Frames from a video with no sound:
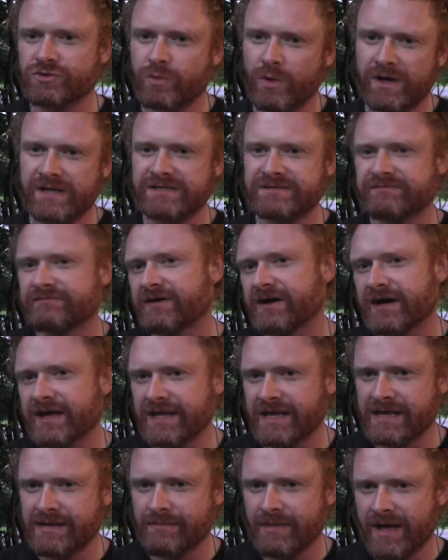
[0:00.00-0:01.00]
twice
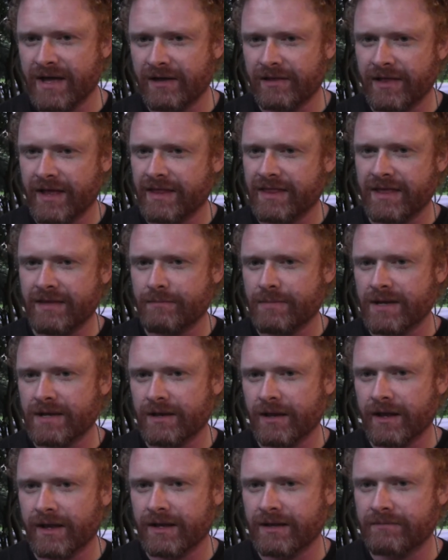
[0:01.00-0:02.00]
via email, and they've been
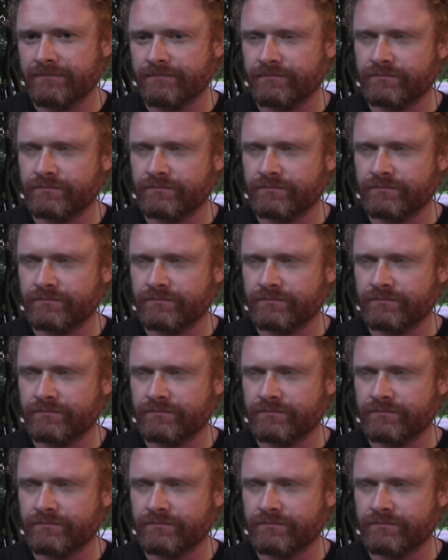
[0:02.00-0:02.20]
like,